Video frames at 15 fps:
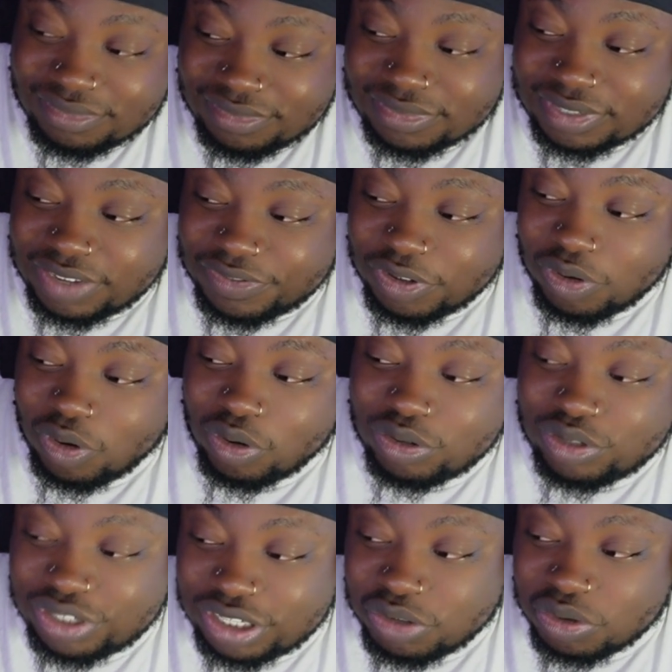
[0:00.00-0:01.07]
If you're
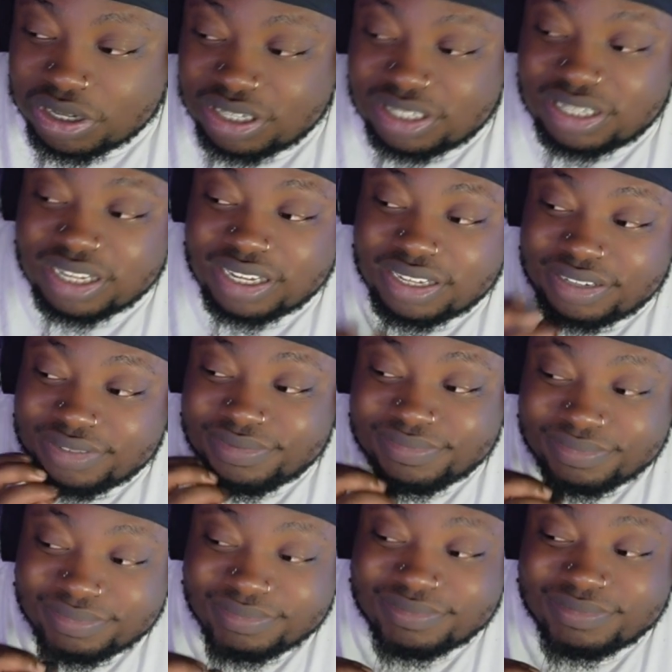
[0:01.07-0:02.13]
OG, you understand.
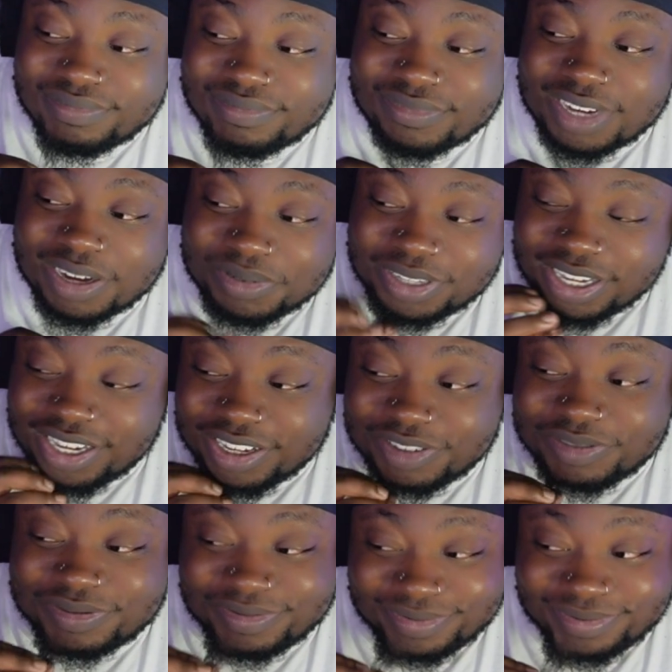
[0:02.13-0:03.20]
I'm telling you.
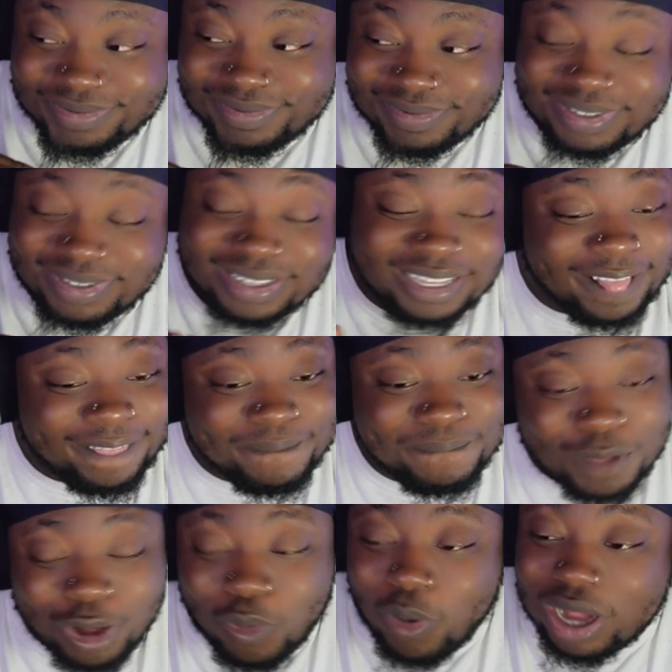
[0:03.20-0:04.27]

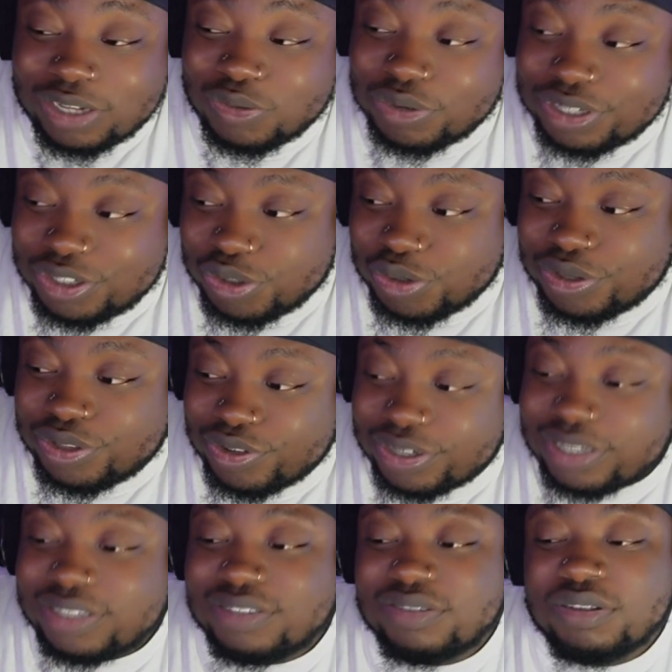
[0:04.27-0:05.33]
Yo, watch 1, 2, and
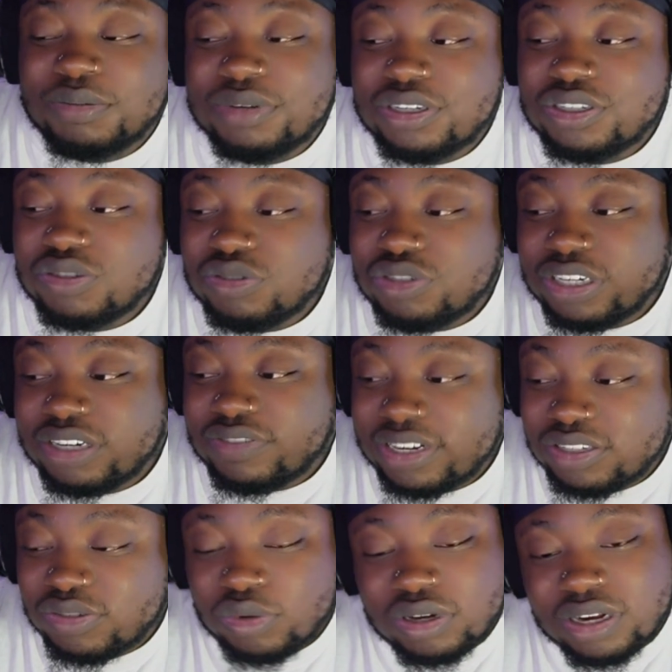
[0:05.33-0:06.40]
3. Some of this new
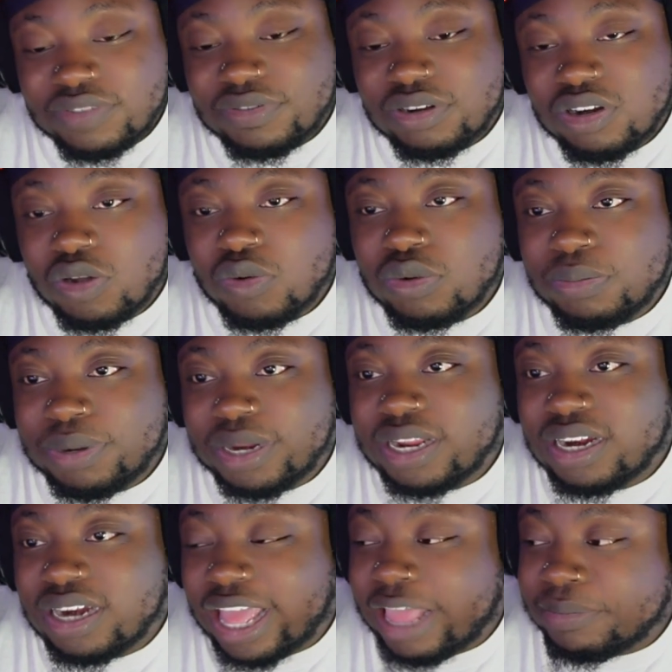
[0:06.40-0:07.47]
generation won't even know what
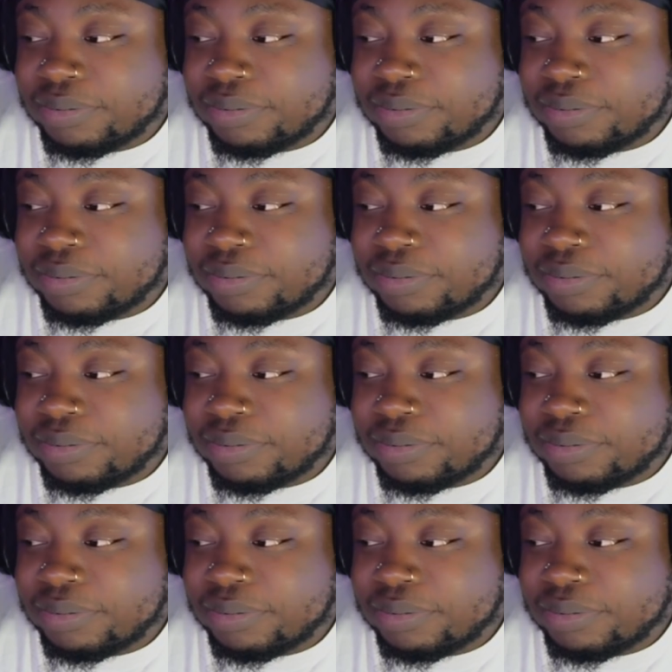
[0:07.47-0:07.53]
Planet of the Apes